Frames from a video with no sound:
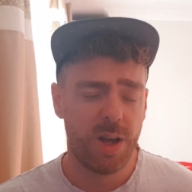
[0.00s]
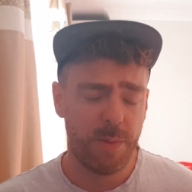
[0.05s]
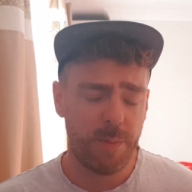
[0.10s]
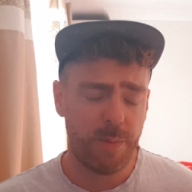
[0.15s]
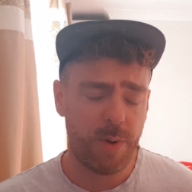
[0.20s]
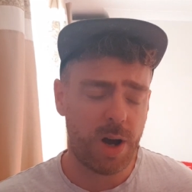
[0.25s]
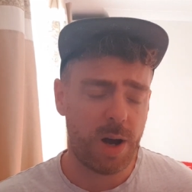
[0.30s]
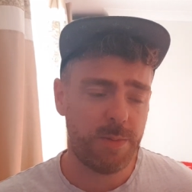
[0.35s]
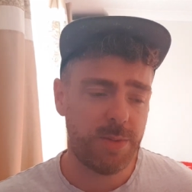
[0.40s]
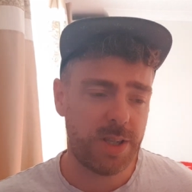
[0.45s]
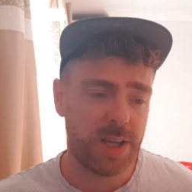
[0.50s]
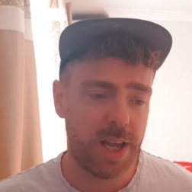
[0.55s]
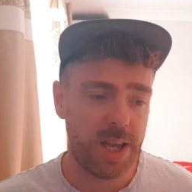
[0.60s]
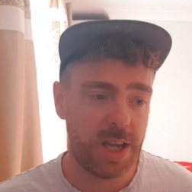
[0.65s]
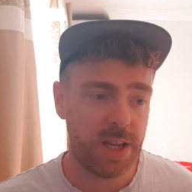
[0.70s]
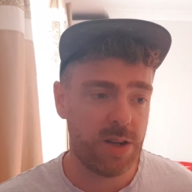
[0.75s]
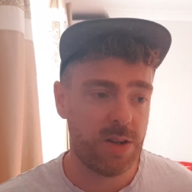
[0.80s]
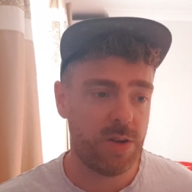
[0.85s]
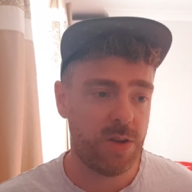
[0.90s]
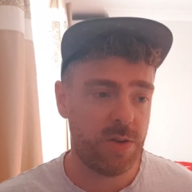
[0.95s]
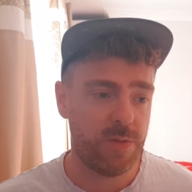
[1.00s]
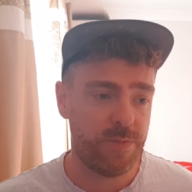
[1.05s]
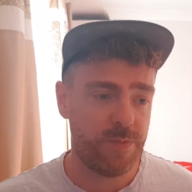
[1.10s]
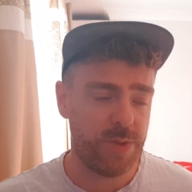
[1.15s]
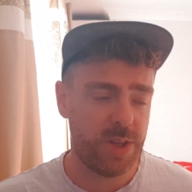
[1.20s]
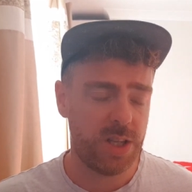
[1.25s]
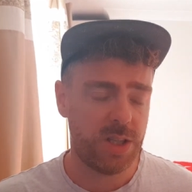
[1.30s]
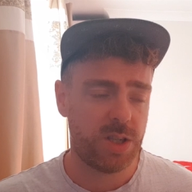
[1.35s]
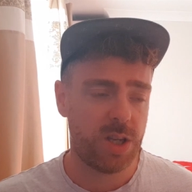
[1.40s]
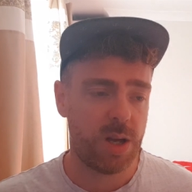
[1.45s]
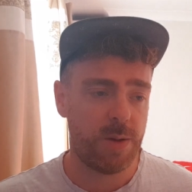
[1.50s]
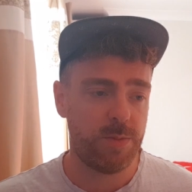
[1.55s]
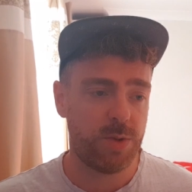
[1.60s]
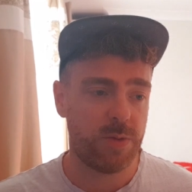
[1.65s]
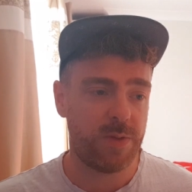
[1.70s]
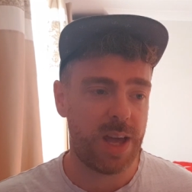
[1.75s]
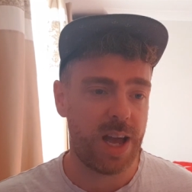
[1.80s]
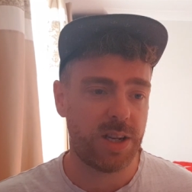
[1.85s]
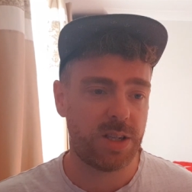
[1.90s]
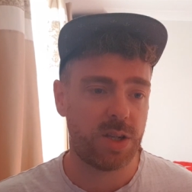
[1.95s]
But I'm saying in terms
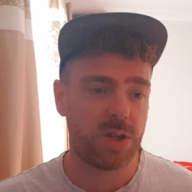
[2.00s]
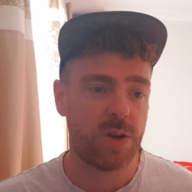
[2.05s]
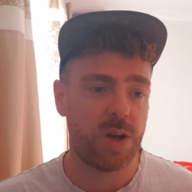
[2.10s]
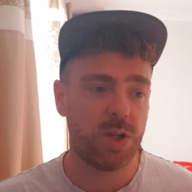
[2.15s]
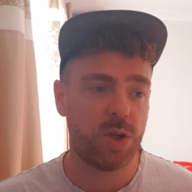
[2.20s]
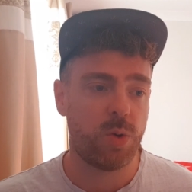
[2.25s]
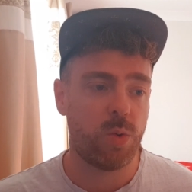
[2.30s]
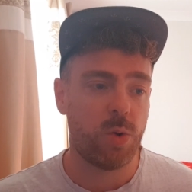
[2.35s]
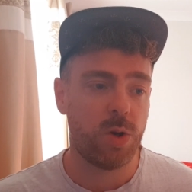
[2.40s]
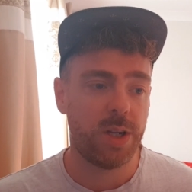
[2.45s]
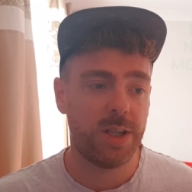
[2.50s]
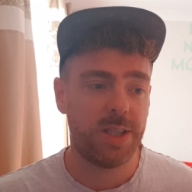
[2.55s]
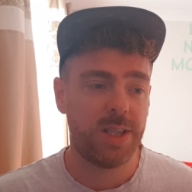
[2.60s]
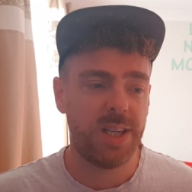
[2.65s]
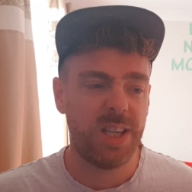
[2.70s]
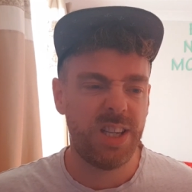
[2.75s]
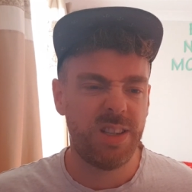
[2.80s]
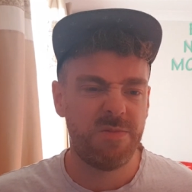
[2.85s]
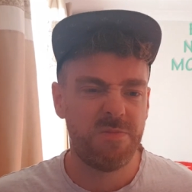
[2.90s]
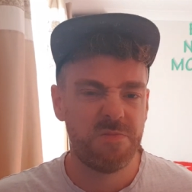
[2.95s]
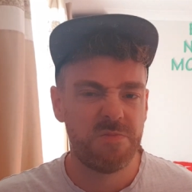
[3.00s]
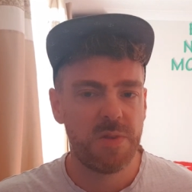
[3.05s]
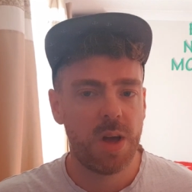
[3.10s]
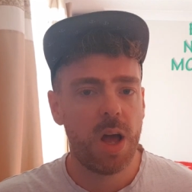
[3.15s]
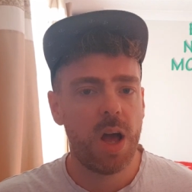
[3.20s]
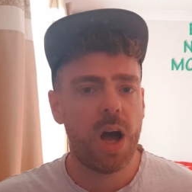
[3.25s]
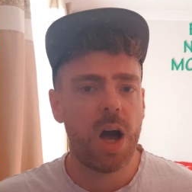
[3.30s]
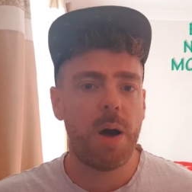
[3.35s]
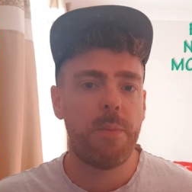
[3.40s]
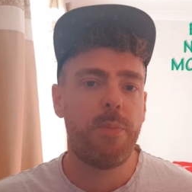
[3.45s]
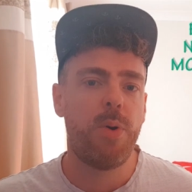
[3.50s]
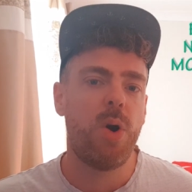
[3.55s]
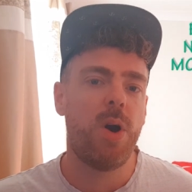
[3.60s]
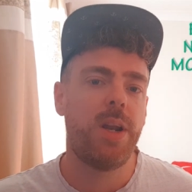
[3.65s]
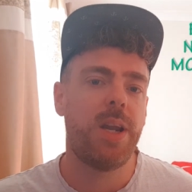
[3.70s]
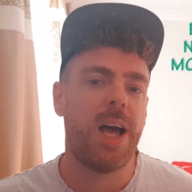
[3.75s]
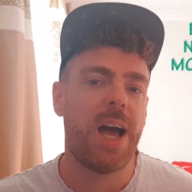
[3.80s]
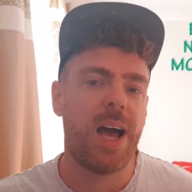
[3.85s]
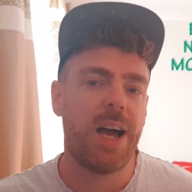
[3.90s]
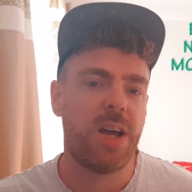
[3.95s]
of exercise quality, I'm putting
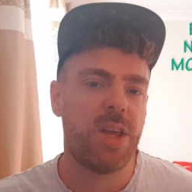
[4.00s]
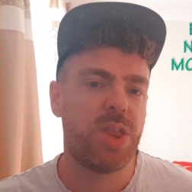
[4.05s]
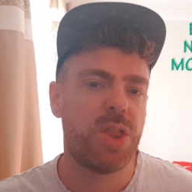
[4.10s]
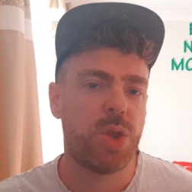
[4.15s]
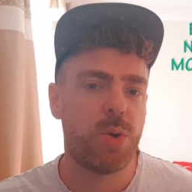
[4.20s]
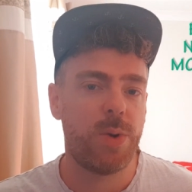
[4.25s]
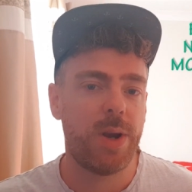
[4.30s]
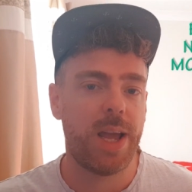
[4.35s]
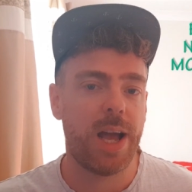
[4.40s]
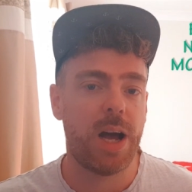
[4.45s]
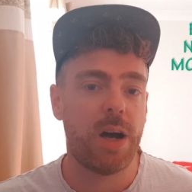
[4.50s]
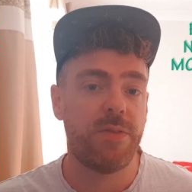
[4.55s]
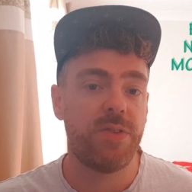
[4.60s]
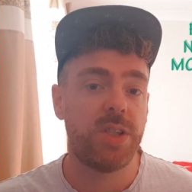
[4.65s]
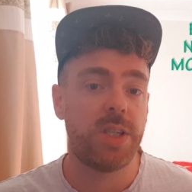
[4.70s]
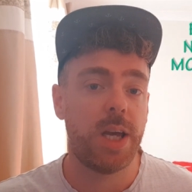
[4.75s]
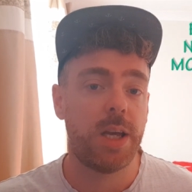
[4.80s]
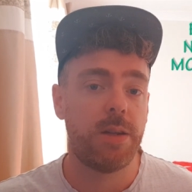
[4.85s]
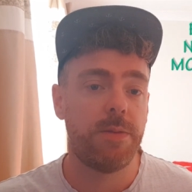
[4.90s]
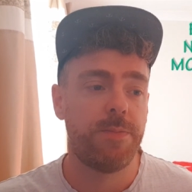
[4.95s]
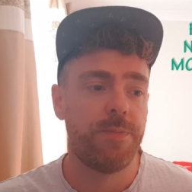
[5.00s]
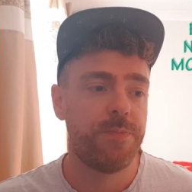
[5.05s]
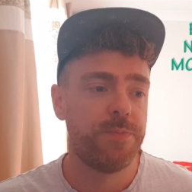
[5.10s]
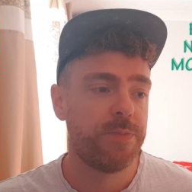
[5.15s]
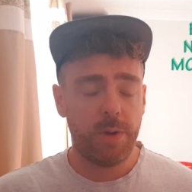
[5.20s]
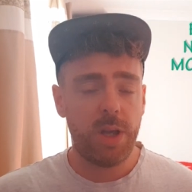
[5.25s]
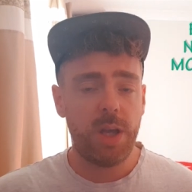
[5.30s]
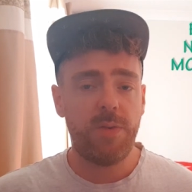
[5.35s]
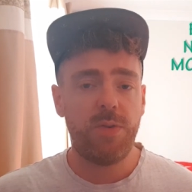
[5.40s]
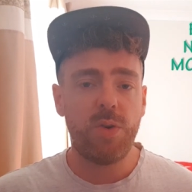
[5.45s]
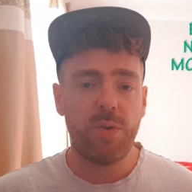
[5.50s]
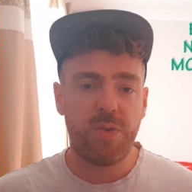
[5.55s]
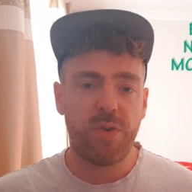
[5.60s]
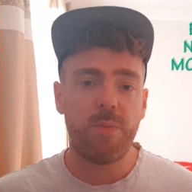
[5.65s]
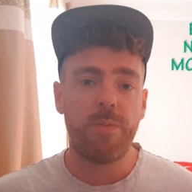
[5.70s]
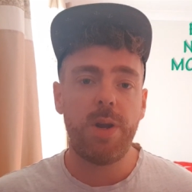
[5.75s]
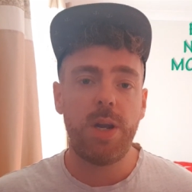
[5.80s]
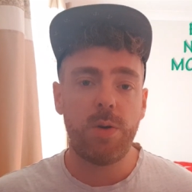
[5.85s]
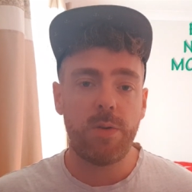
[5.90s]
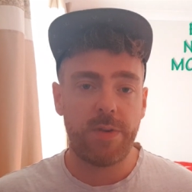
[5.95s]
that at a 3 out of 10. If you're
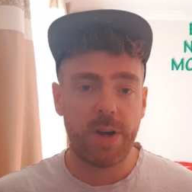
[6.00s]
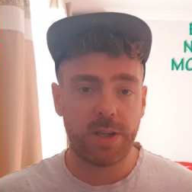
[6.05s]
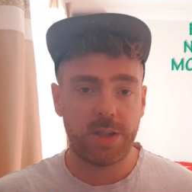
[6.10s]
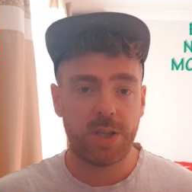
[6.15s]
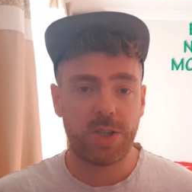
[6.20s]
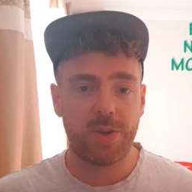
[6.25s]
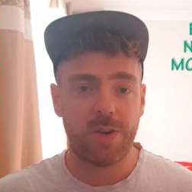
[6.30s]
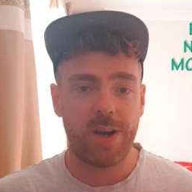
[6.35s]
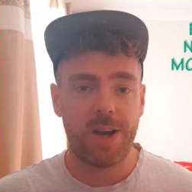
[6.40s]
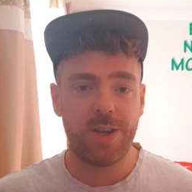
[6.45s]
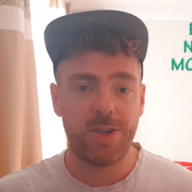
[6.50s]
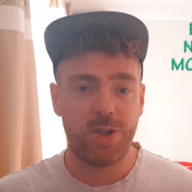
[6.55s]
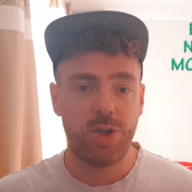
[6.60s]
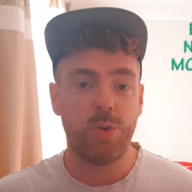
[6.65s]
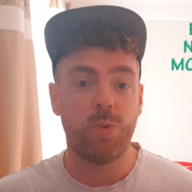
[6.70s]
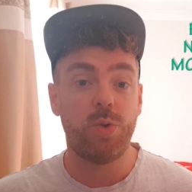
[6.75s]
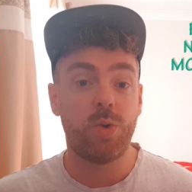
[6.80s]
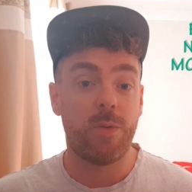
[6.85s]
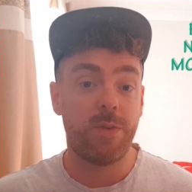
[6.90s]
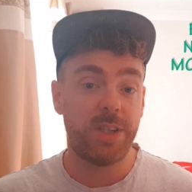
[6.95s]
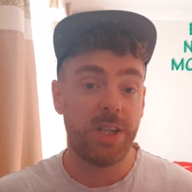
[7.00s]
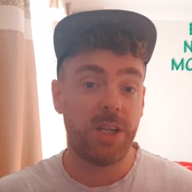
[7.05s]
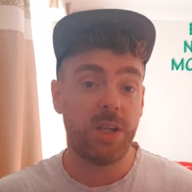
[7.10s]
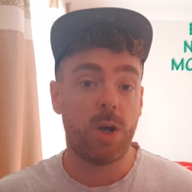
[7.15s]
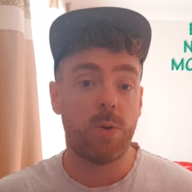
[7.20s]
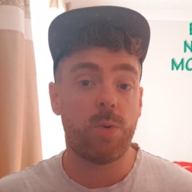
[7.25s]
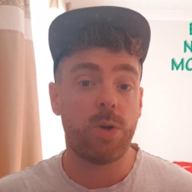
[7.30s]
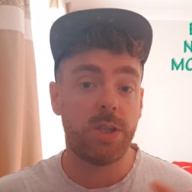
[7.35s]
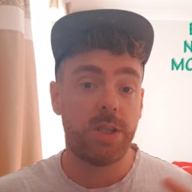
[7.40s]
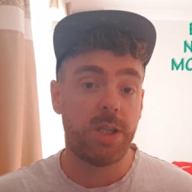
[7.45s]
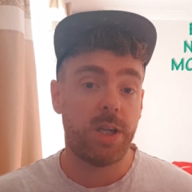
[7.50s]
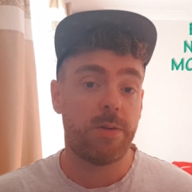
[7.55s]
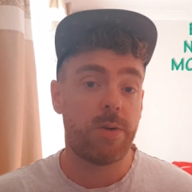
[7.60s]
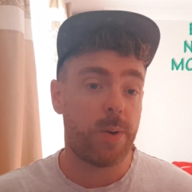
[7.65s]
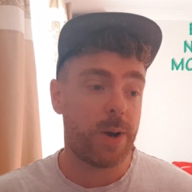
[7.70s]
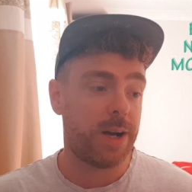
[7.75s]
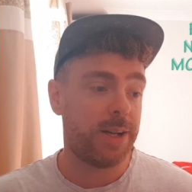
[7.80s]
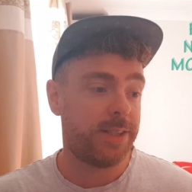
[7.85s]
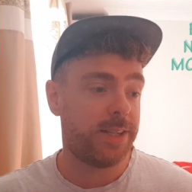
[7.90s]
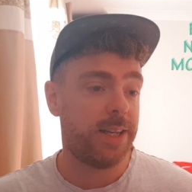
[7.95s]
familiar with exercise, you will obviously know what 0
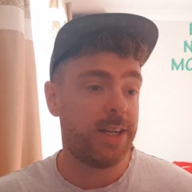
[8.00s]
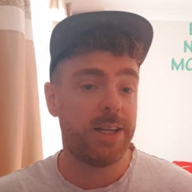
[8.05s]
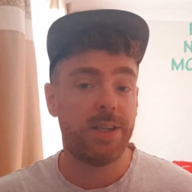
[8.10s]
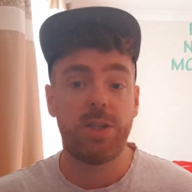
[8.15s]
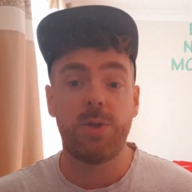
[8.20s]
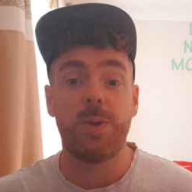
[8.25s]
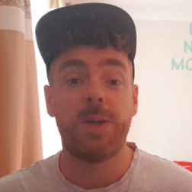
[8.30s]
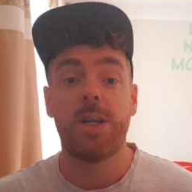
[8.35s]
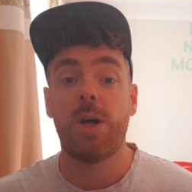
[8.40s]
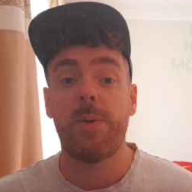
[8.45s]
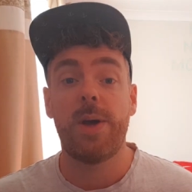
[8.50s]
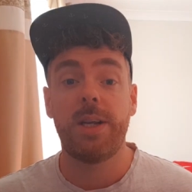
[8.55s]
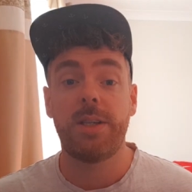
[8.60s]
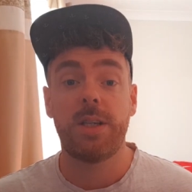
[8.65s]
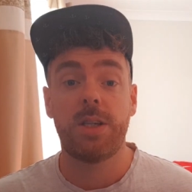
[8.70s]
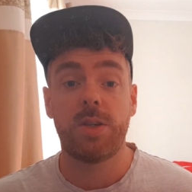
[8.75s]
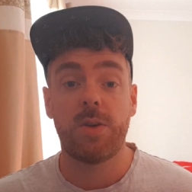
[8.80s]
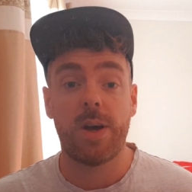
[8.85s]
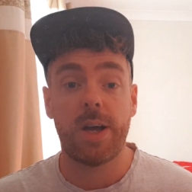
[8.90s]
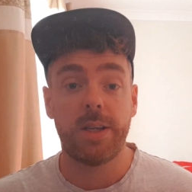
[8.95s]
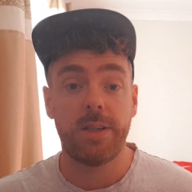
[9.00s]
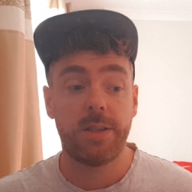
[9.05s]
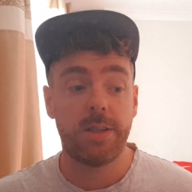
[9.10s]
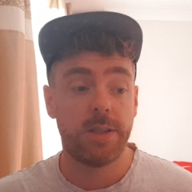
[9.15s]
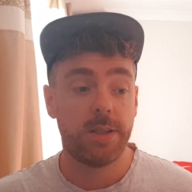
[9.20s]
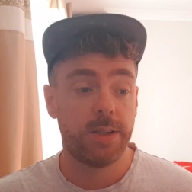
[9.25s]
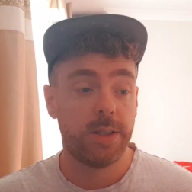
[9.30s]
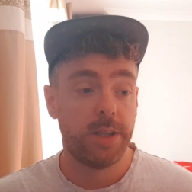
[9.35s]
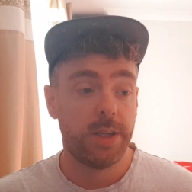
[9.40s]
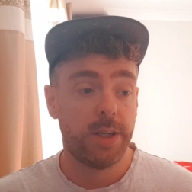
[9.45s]
out of 10 is doing no exercise,